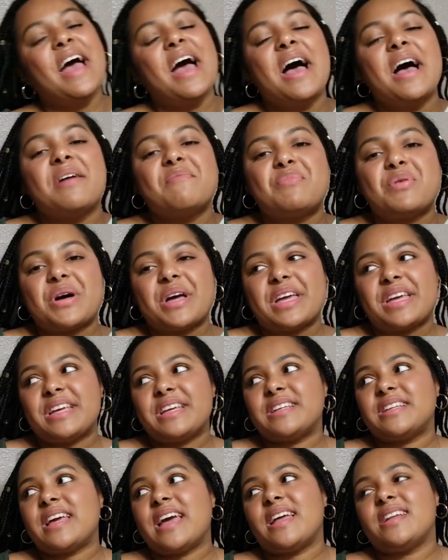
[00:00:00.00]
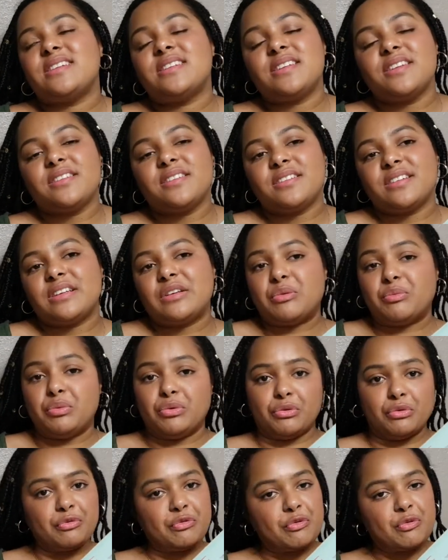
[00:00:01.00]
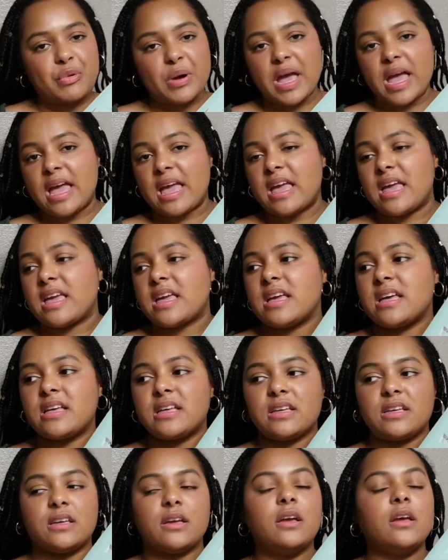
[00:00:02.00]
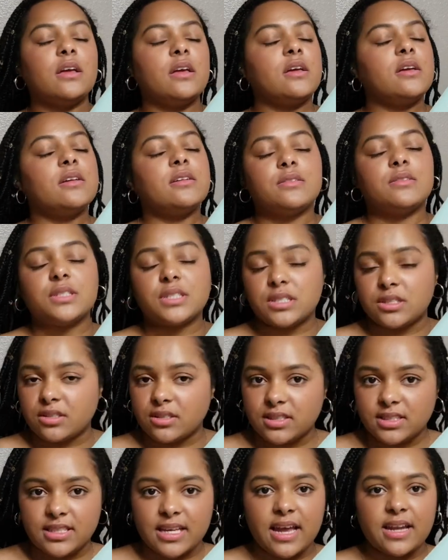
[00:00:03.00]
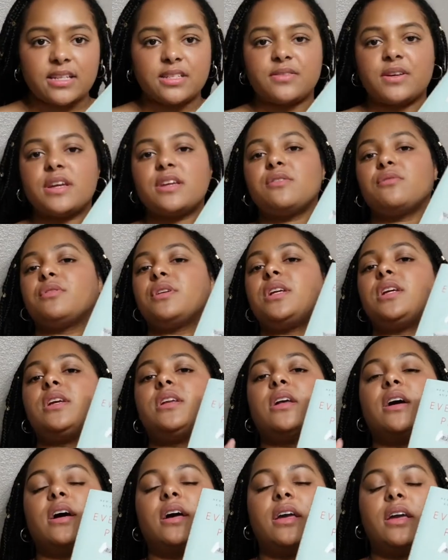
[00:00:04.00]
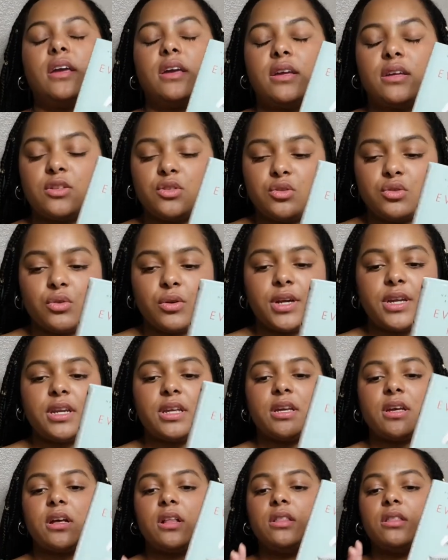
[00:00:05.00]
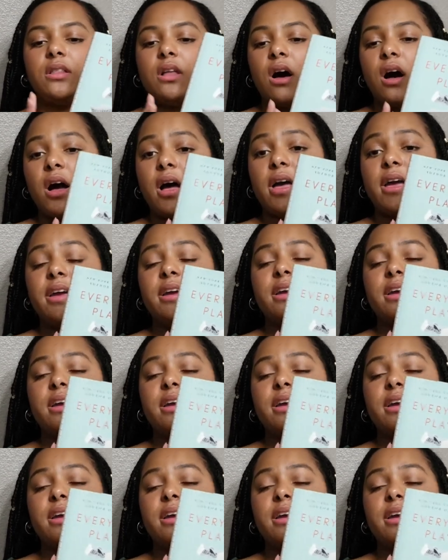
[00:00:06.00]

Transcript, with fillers: but it ended in a beautiful way. It was still a satisfying read. I enjoyed it a lot.